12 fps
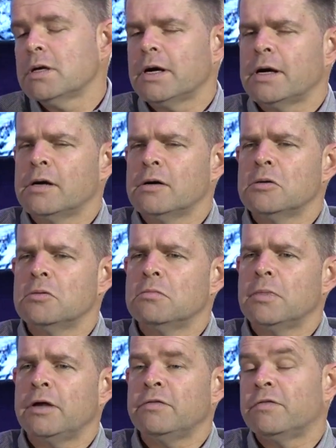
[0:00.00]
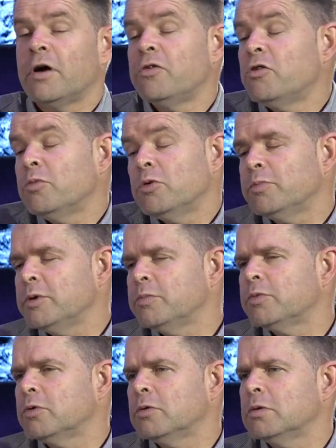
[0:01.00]
and vulnerable
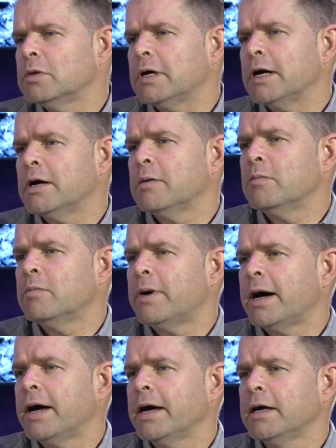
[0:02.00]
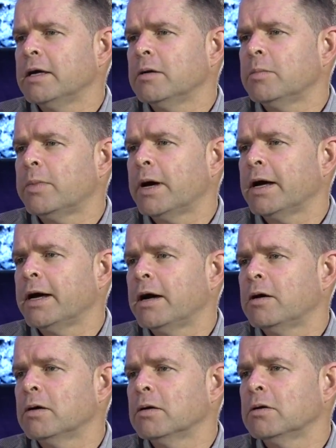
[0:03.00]
people by
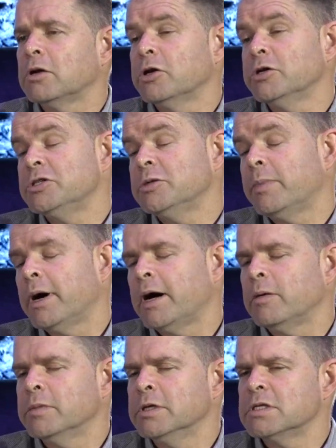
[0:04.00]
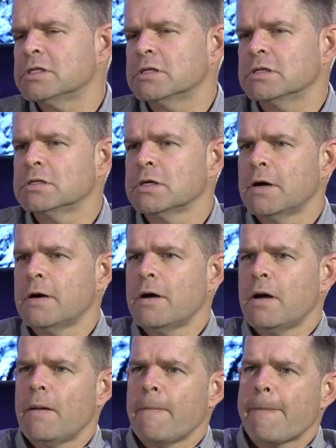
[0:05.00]
our clergy, by our ministers.
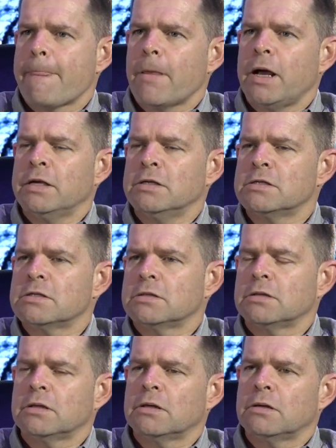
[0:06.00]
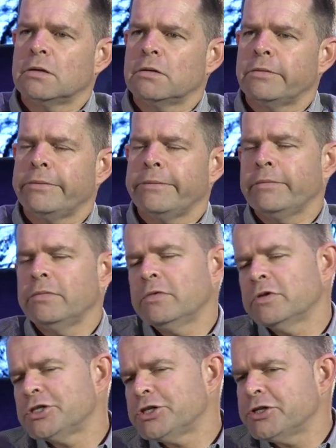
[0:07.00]
And
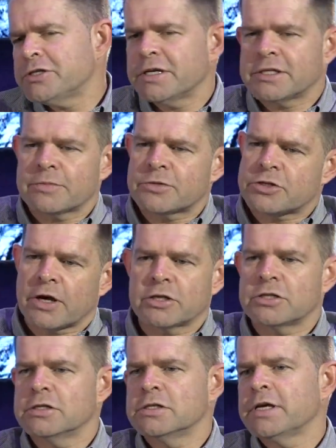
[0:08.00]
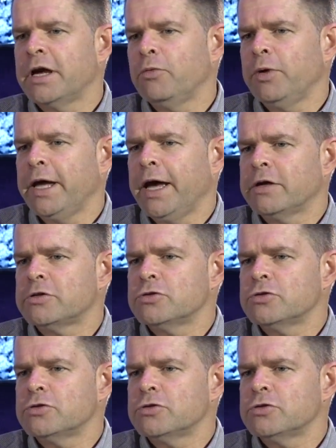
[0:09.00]
the church set up structures, and we had